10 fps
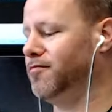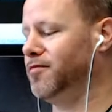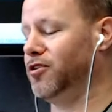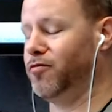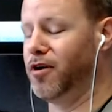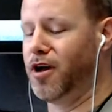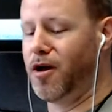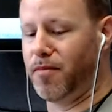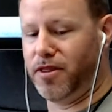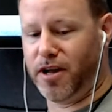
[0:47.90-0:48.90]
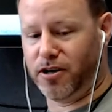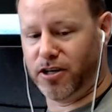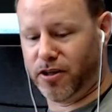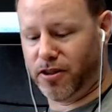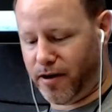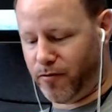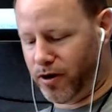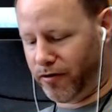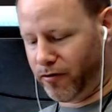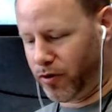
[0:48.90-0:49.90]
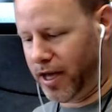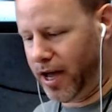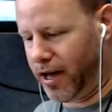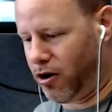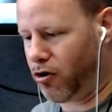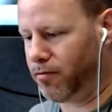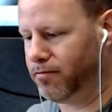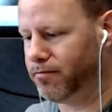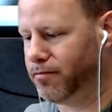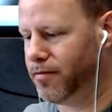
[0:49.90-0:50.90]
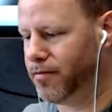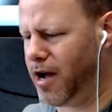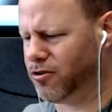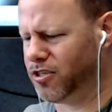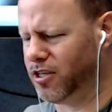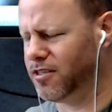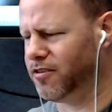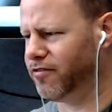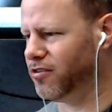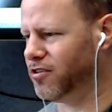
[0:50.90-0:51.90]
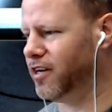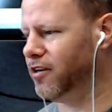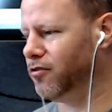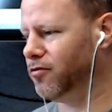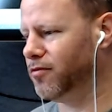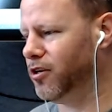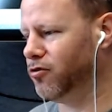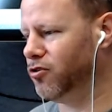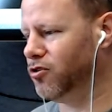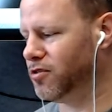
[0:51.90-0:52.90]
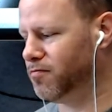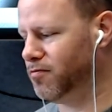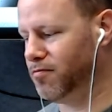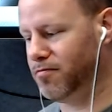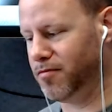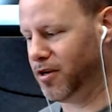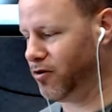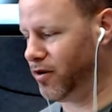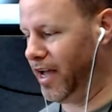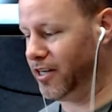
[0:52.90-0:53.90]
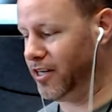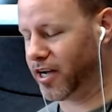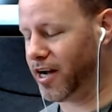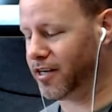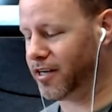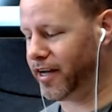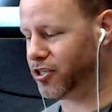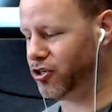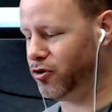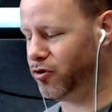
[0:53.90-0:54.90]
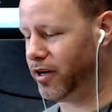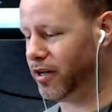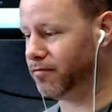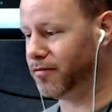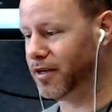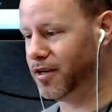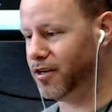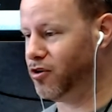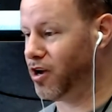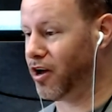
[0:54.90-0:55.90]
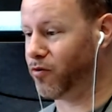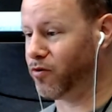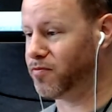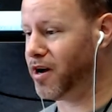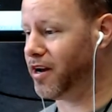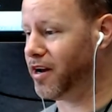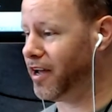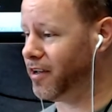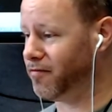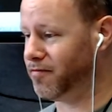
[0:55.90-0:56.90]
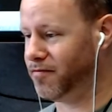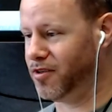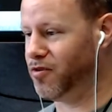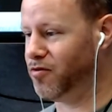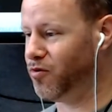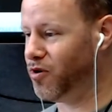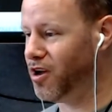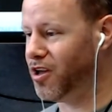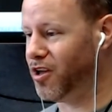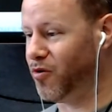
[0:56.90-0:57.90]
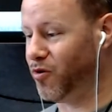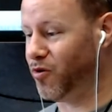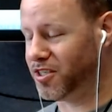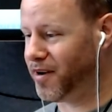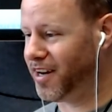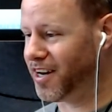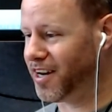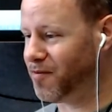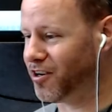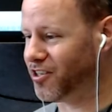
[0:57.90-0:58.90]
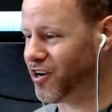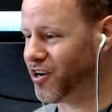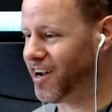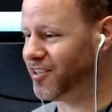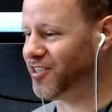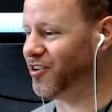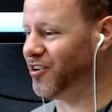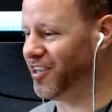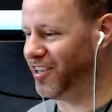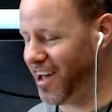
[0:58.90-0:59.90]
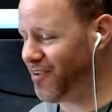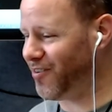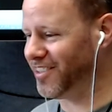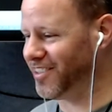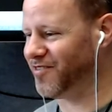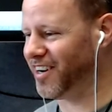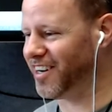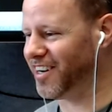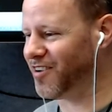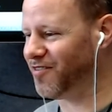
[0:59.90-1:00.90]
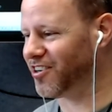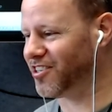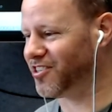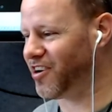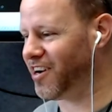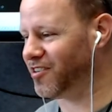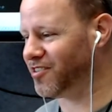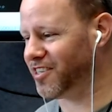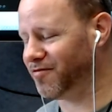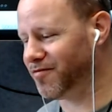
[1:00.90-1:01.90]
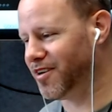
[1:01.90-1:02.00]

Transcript: So been there, done that. Whenever we had our house listed for sale, you just, an agent contacts you and you got to respond. Hey, you want somebody to come look at your house, or do you not want somebody to come look at your house? And,